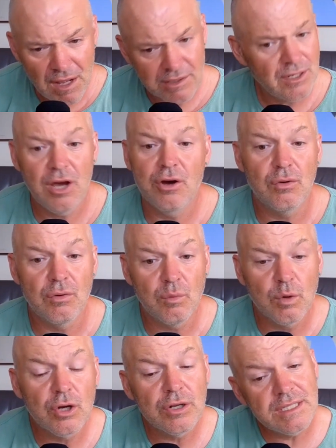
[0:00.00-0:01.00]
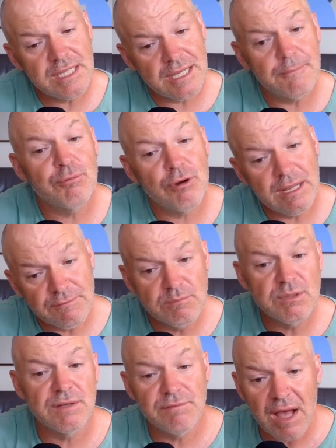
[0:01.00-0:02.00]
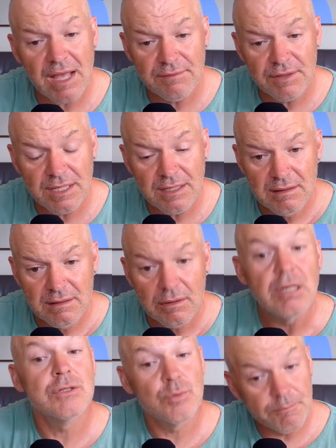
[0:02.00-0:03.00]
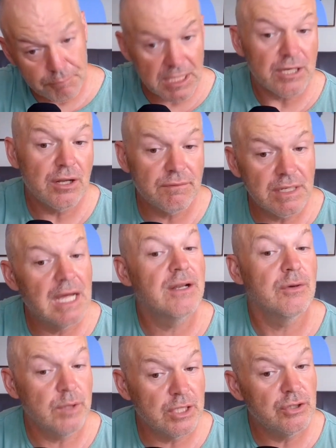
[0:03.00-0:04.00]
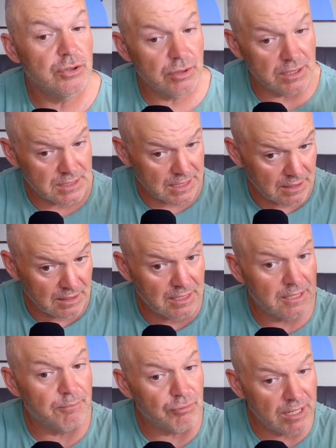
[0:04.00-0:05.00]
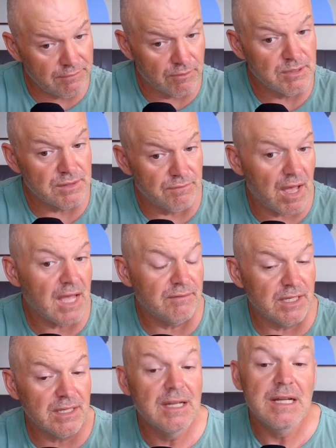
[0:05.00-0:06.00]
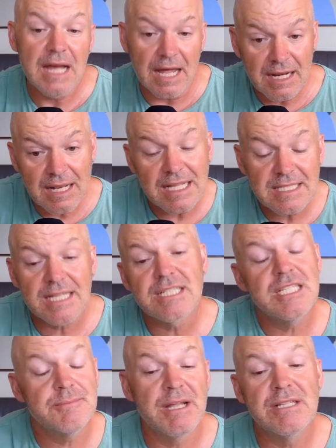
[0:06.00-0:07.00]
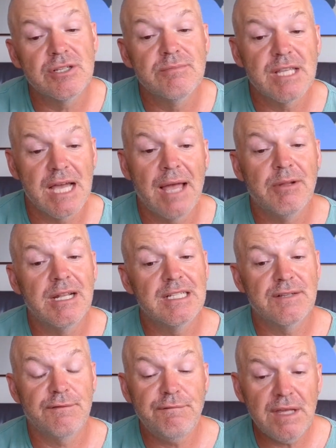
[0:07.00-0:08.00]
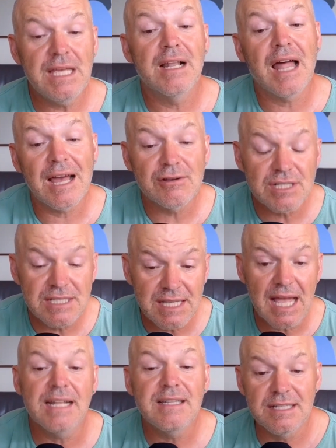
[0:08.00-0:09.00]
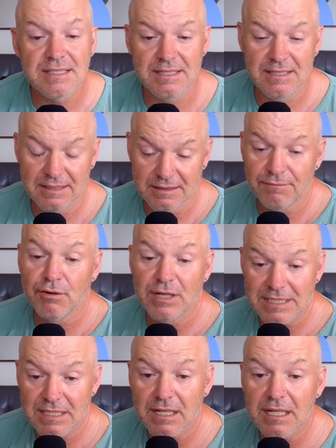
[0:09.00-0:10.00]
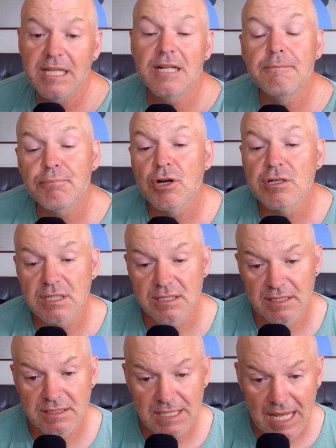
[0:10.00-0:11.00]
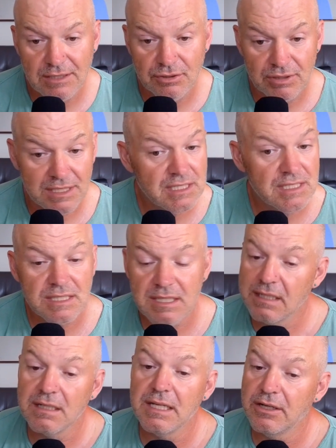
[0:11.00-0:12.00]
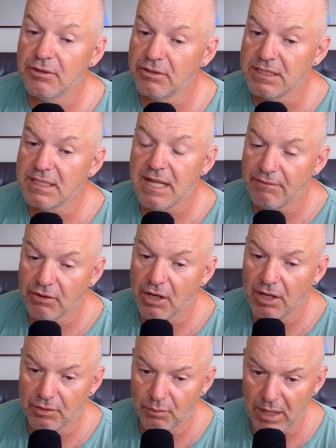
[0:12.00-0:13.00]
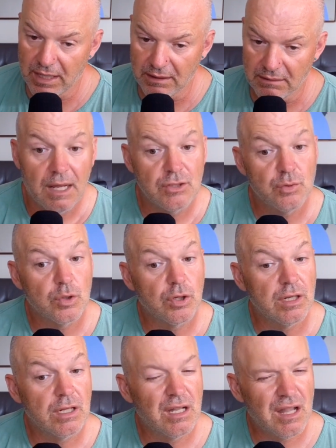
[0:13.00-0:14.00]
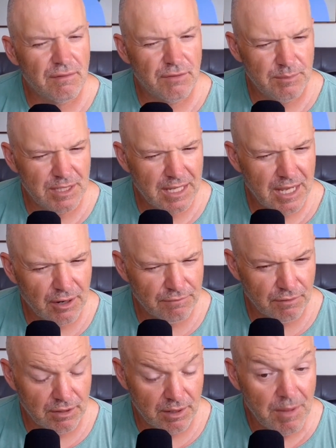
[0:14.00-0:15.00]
no. We're going to take a break from surviving because we're big enough now that we could do it. Let's take a little break from surviving and let's actually spend some time and let's feel how sad this is for this little person inside you that's still here and has never gone away. And so we're going to love them and care for them.